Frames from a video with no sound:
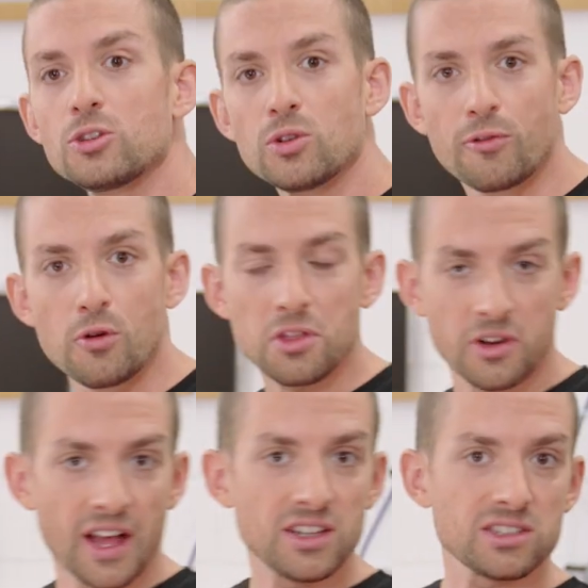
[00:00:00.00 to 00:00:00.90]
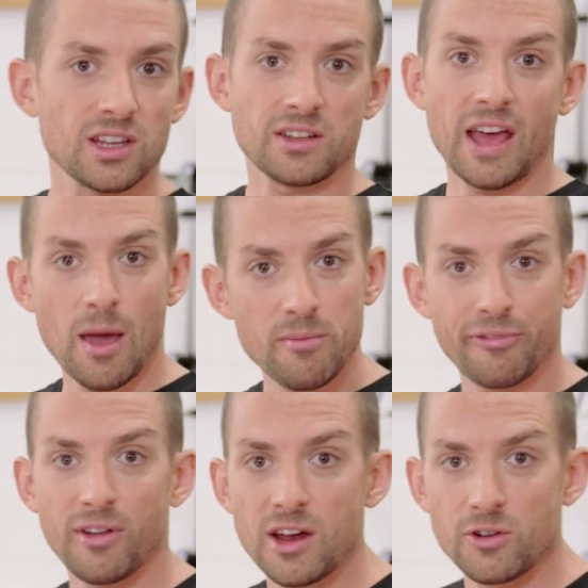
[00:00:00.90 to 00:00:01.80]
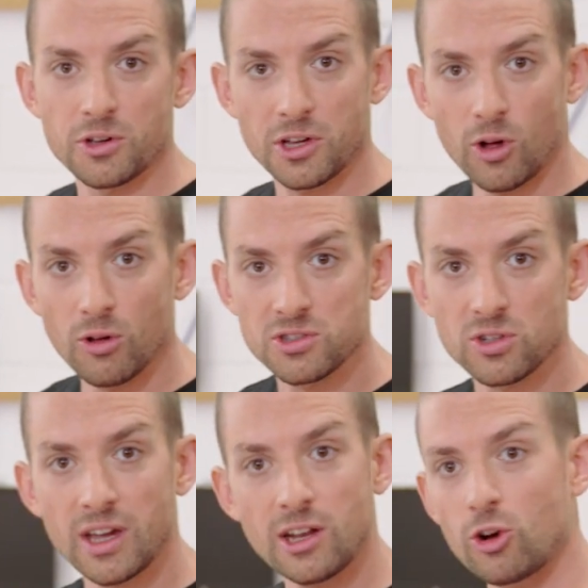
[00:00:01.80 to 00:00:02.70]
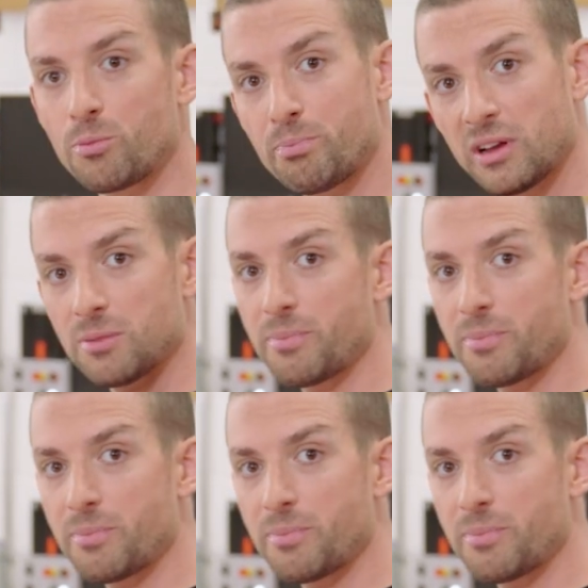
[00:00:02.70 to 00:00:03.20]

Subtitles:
To further enhance that M flair, you can also get our billet